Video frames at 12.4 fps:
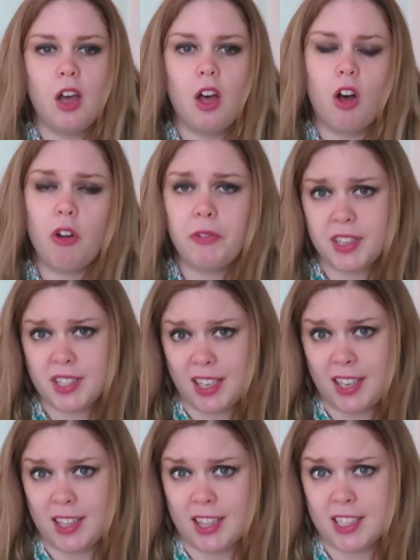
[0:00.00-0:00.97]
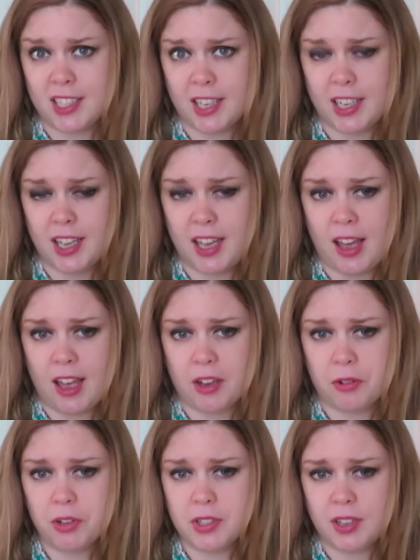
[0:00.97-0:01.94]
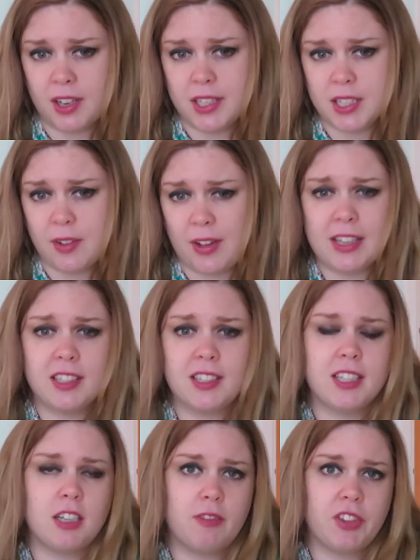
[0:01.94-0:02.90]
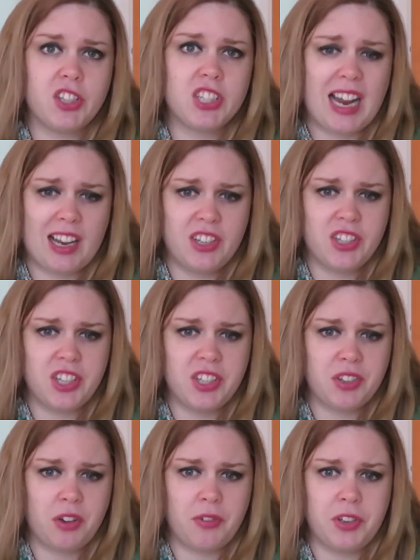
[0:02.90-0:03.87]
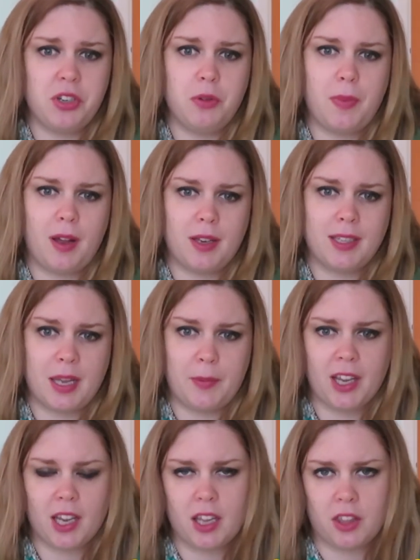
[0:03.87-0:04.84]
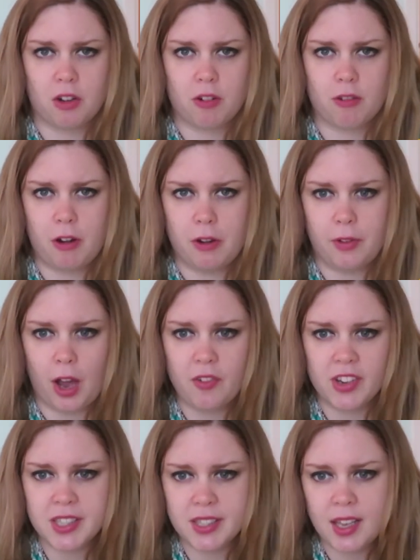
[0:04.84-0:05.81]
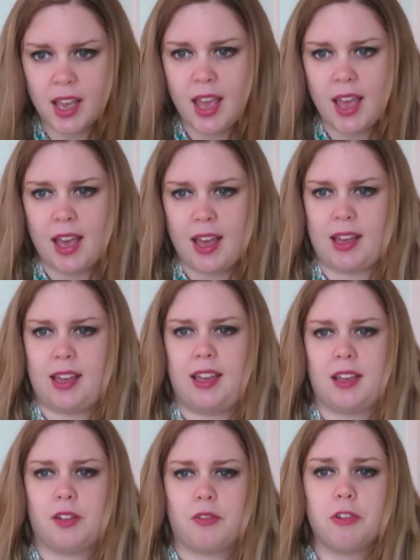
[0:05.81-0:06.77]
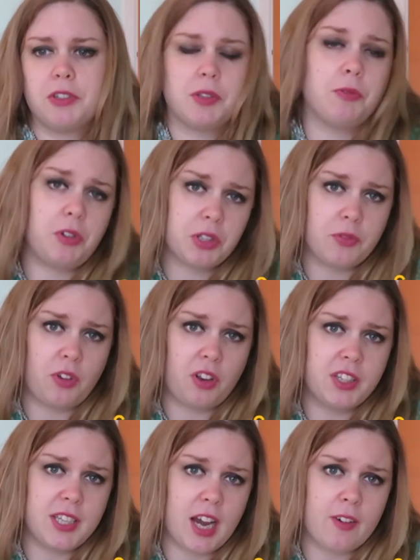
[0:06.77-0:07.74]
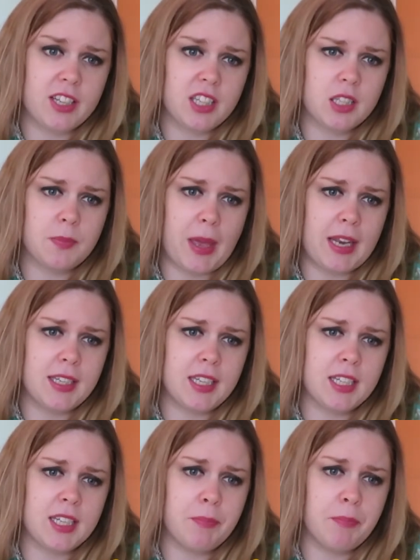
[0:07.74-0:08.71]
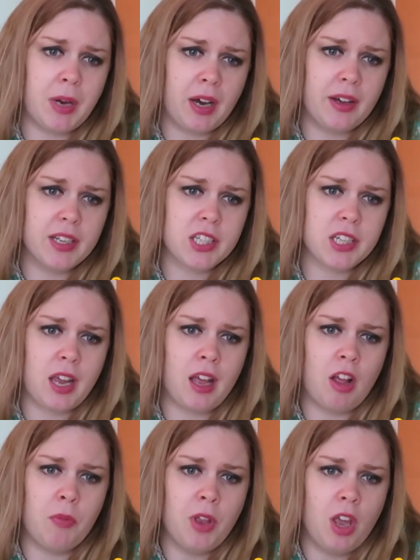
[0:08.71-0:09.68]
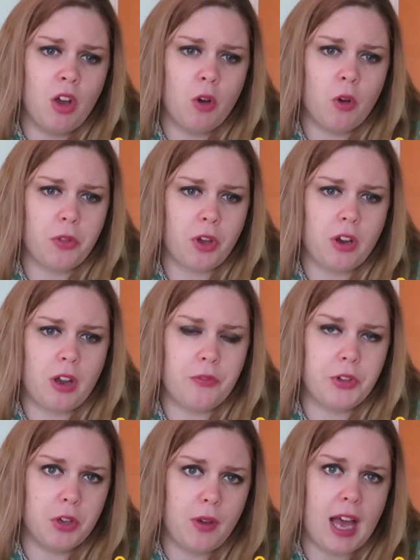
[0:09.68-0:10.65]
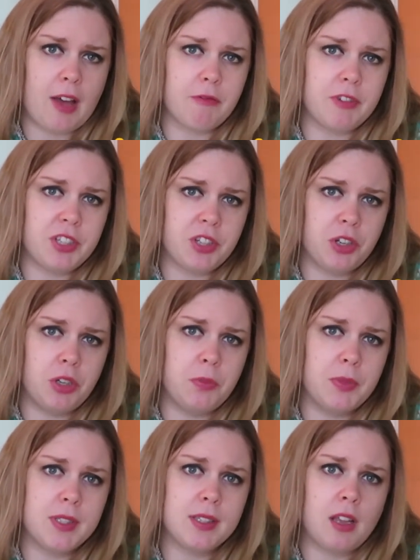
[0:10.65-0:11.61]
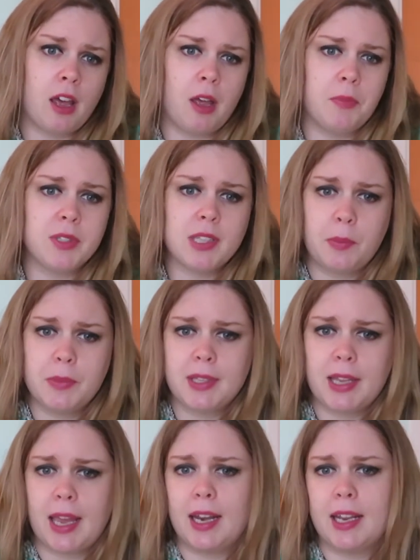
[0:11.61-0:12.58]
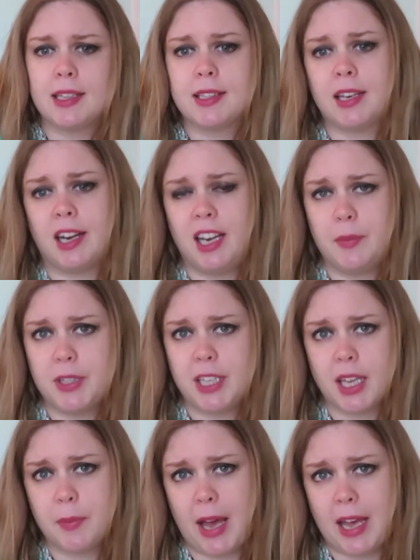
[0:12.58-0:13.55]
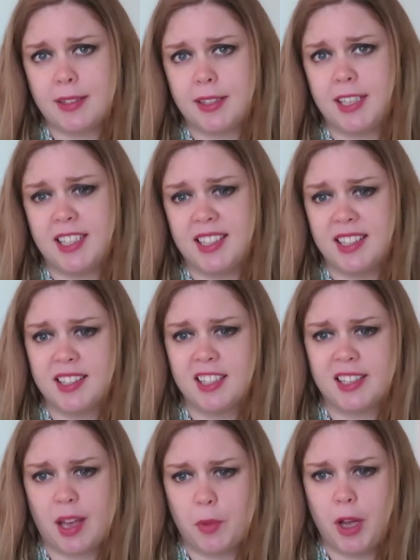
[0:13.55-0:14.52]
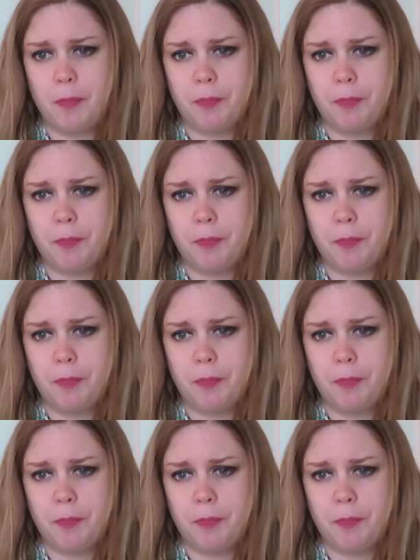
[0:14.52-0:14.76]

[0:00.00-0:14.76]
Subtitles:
Obviously this year cruise lines have had to deal with the challenges of a new pandemic, the coronavirus, and cruising was voluntarily suspended in March, although a few have resumed some sailings in a limited capacity since the summer.